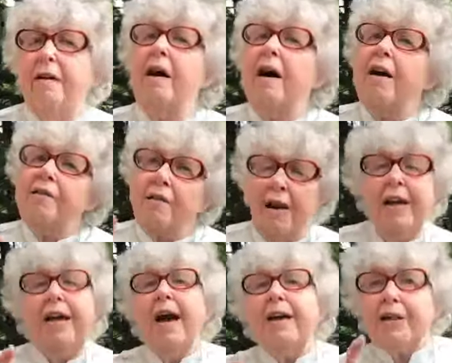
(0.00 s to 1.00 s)
I, I
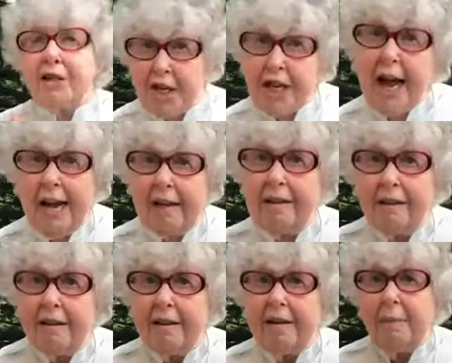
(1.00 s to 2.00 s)
added sad,
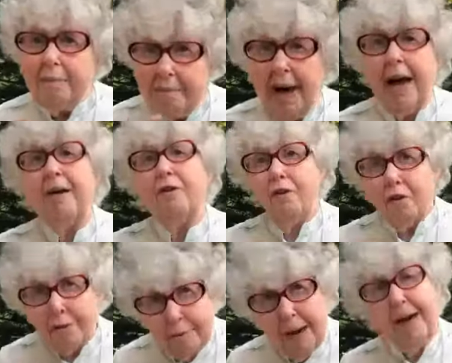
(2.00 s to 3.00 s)
mad
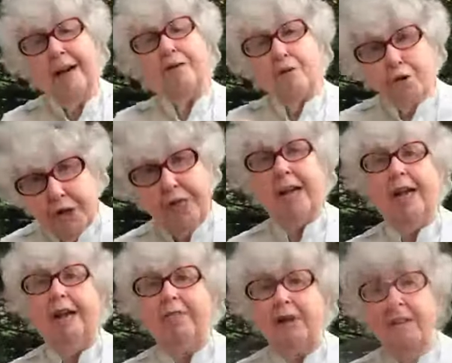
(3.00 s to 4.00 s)
or bad or
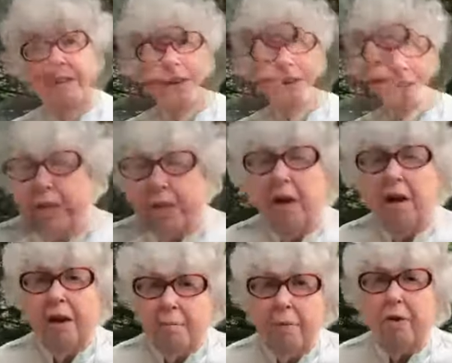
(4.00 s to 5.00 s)
sad. She was
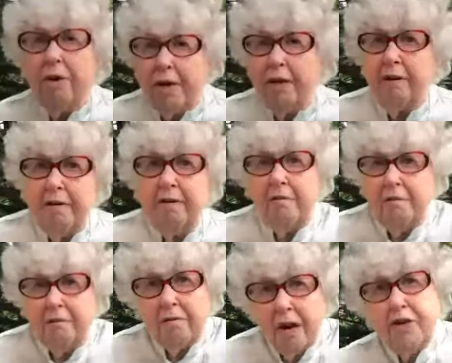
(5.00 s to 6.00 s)
born in
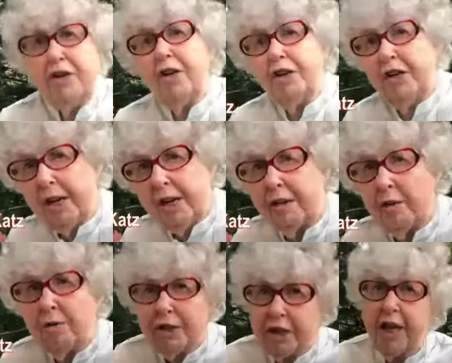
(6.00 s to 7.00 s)
Russia. She had to
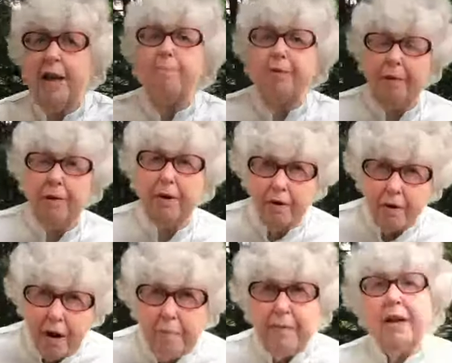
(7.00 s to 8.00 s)
escape the
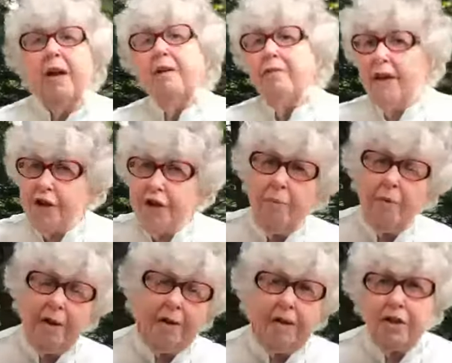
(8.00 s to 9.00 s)
pogroms. Then she
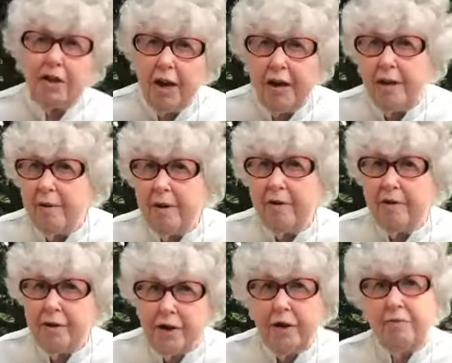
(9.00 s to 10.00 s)
went to China with her
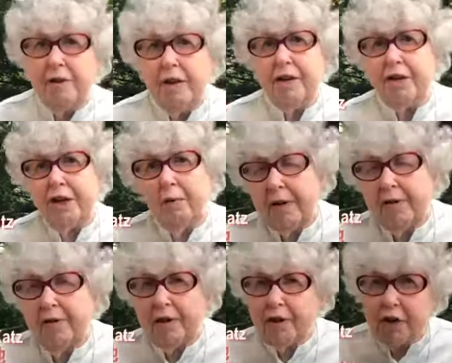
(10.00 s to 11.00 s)
children. She
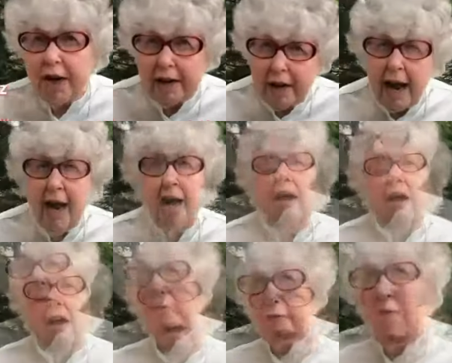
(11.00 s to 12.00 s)
was in Shanghai. No,
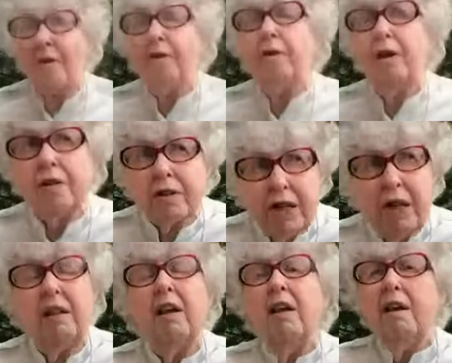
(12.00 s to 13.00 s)
my oh, father had
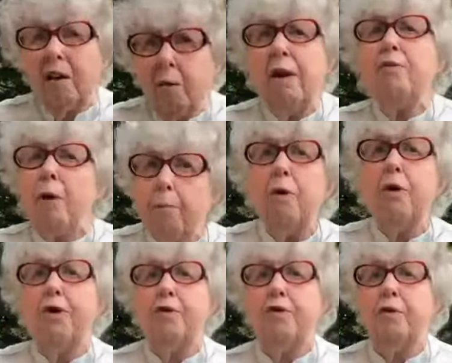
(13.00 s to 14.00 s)
said he went to a
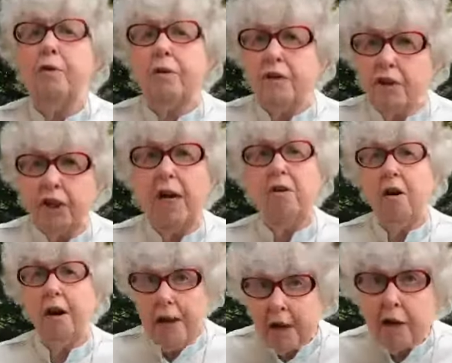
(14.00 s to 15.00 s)
boarding school in
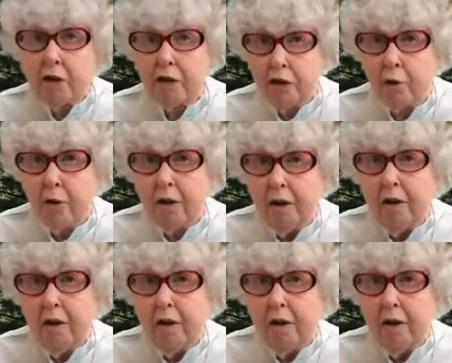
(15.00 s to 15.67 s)
Shanghai, an English school.